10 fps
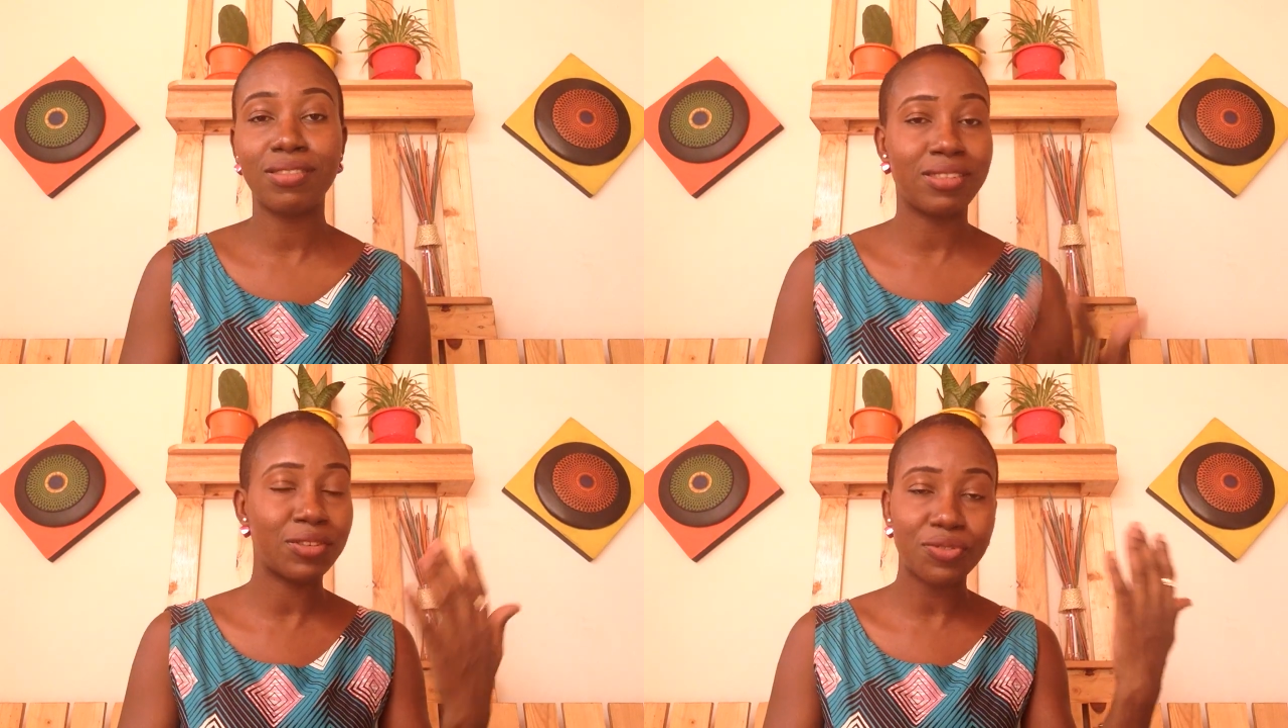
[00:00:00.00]

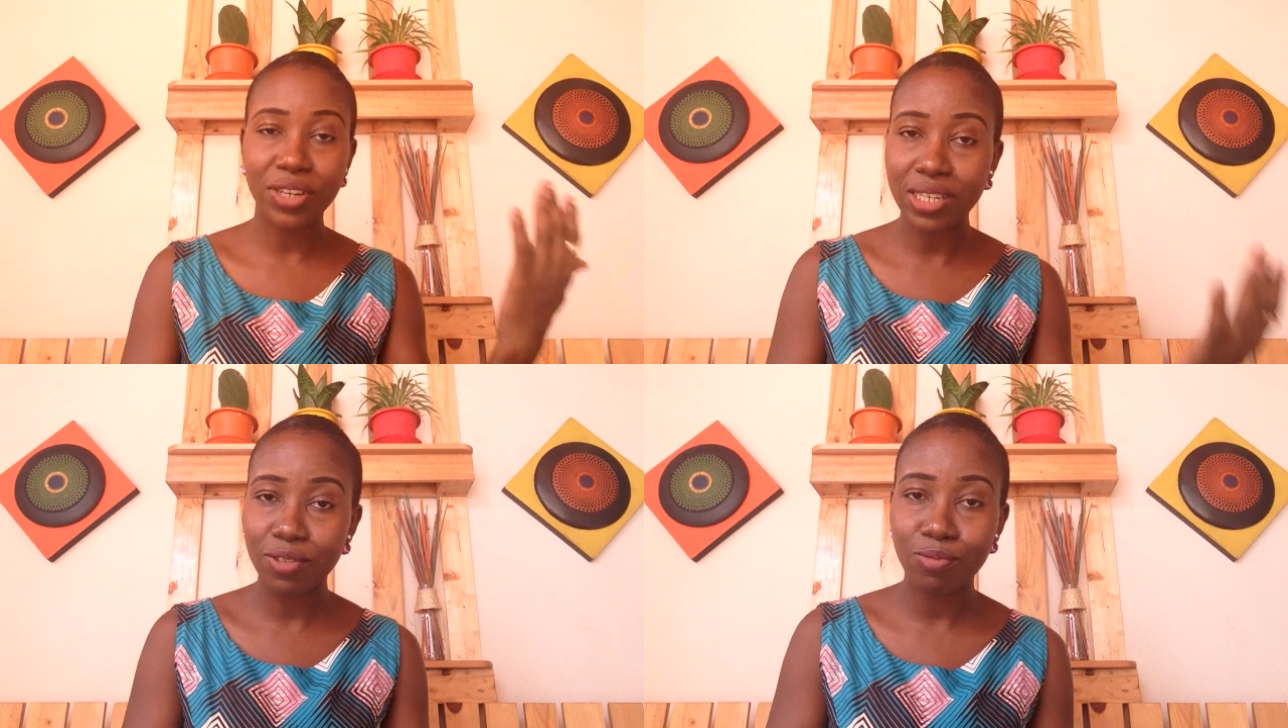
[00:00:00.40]

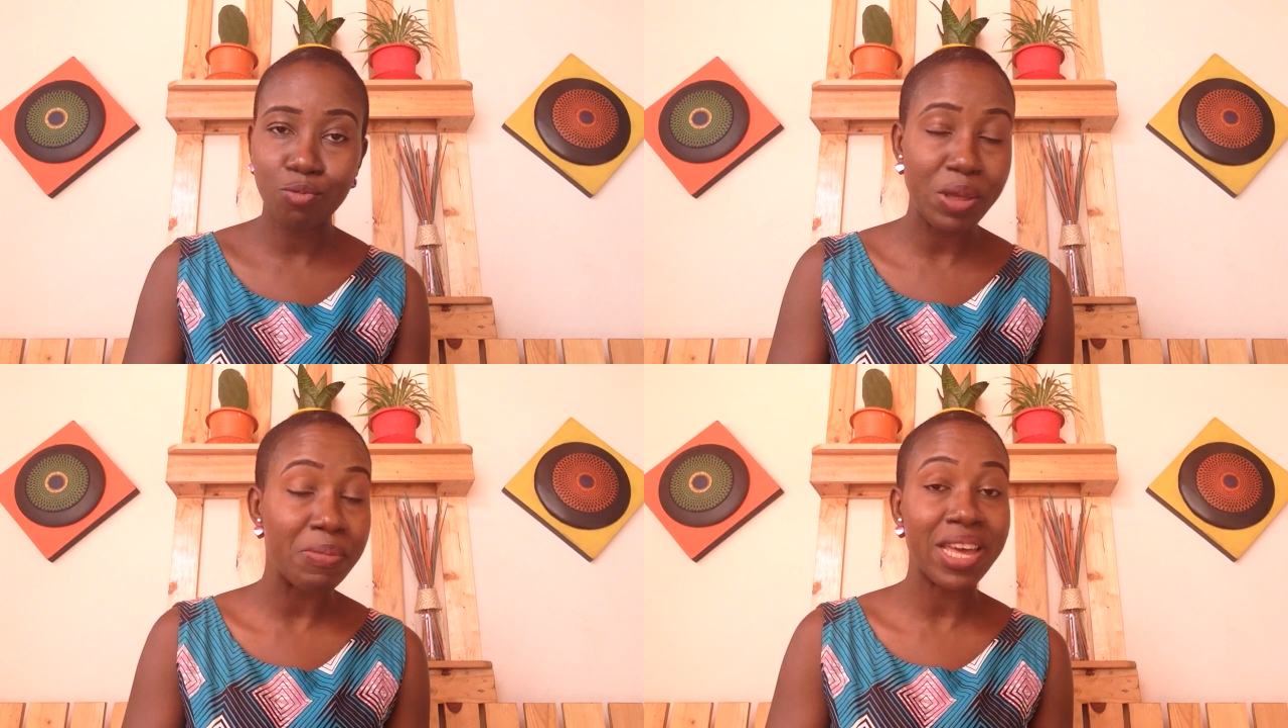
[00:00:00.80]
different
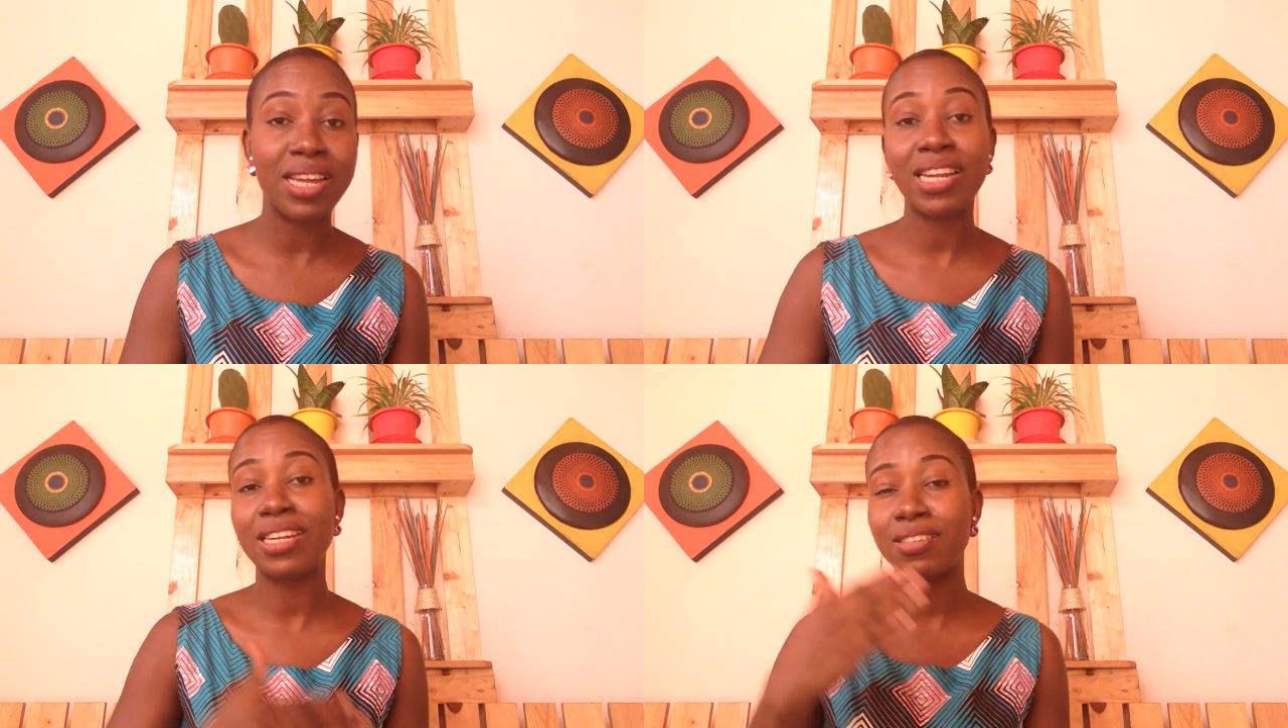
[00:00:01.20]

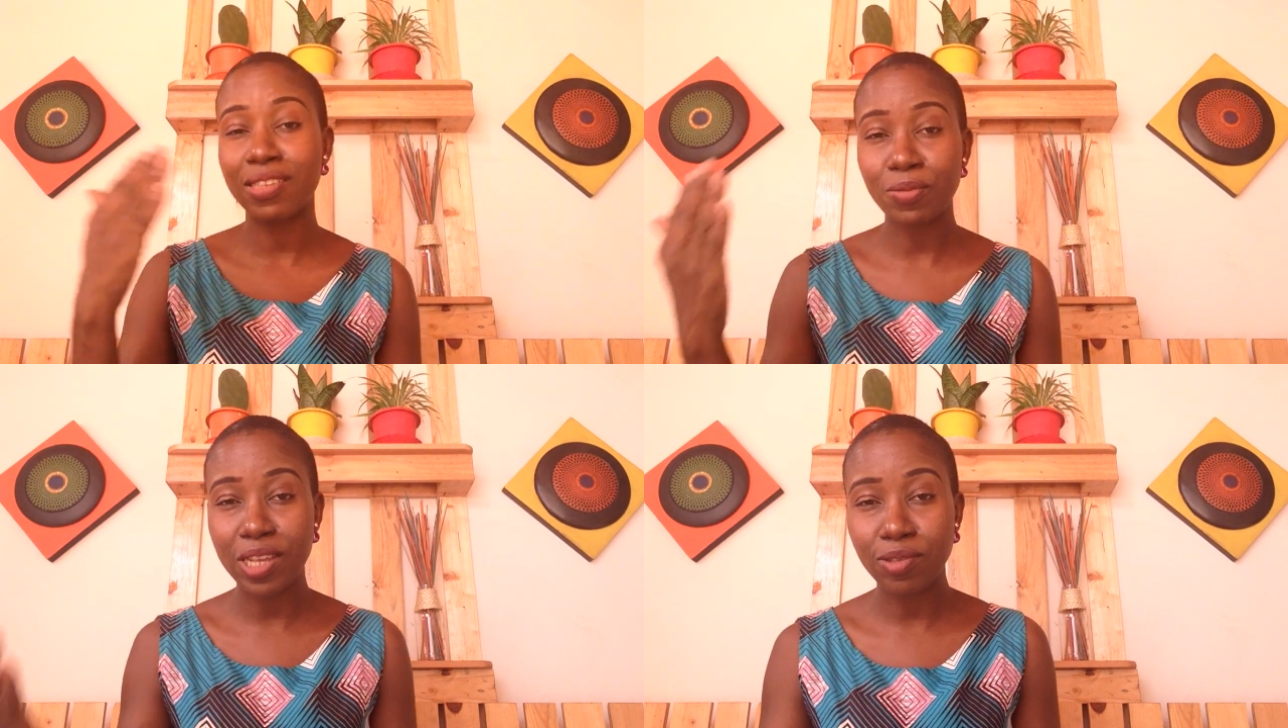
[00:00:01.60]
women and
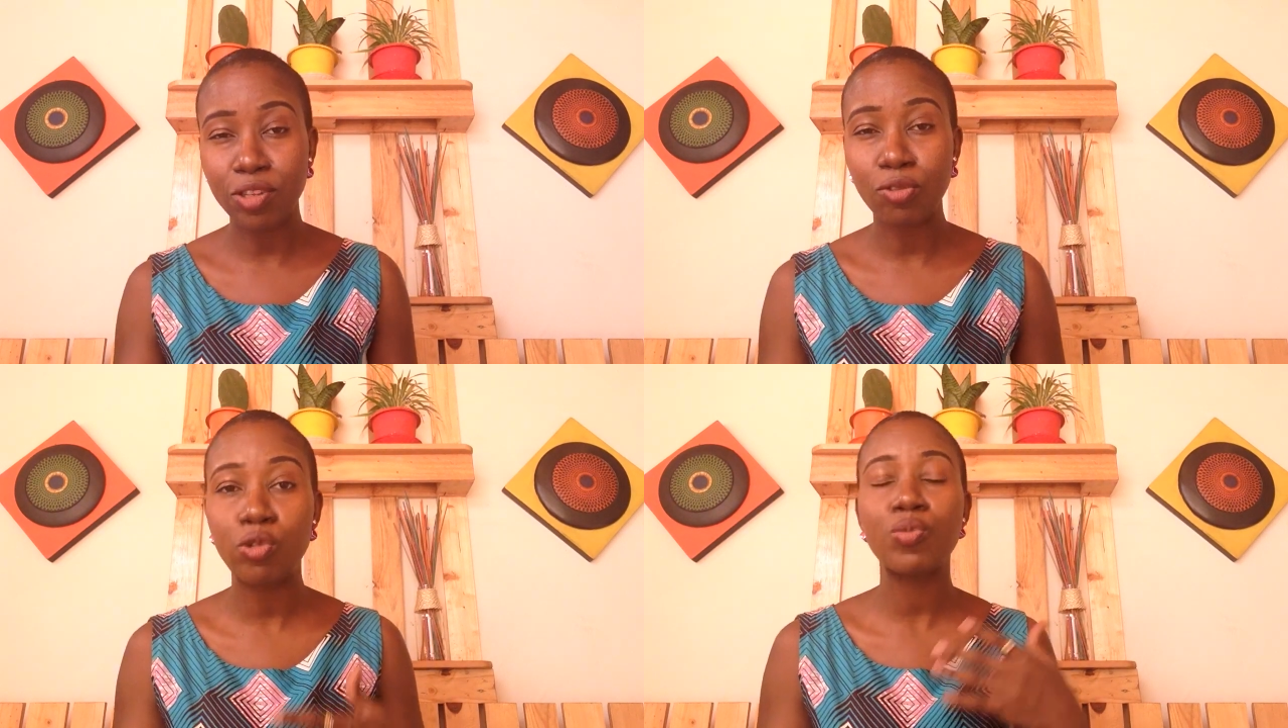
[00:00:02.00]
sometimes
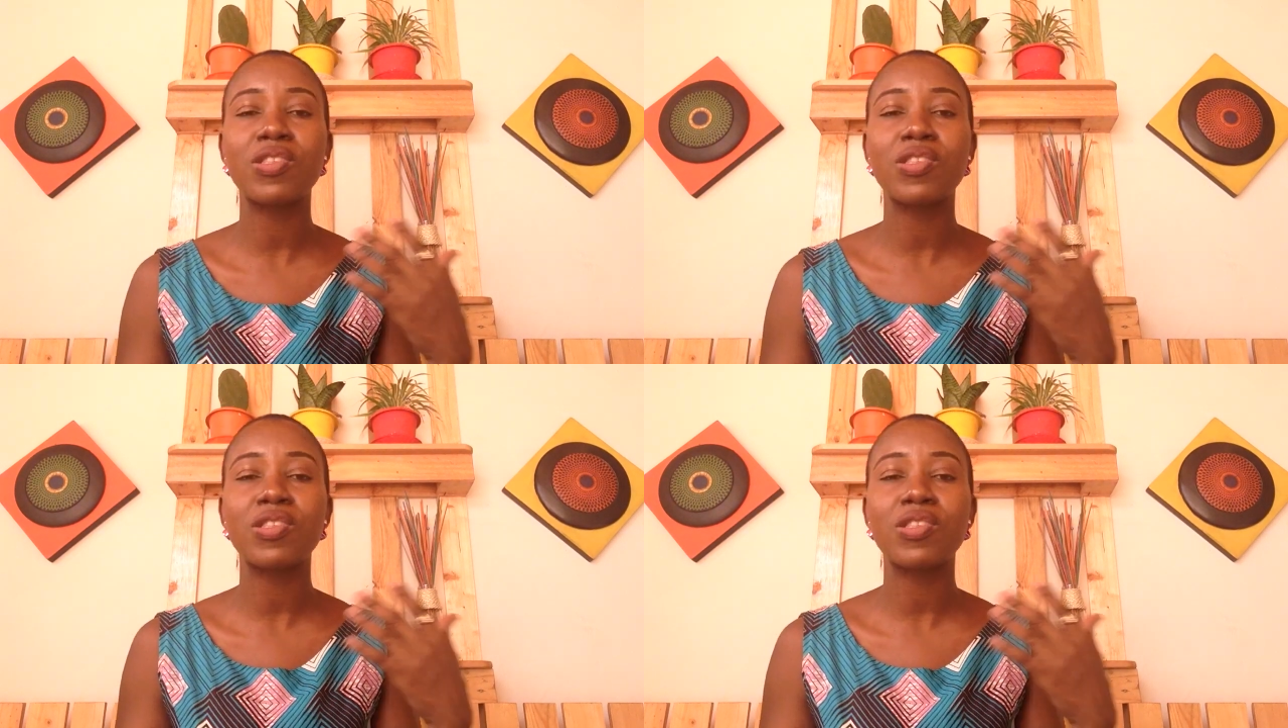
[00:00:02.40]
in groups,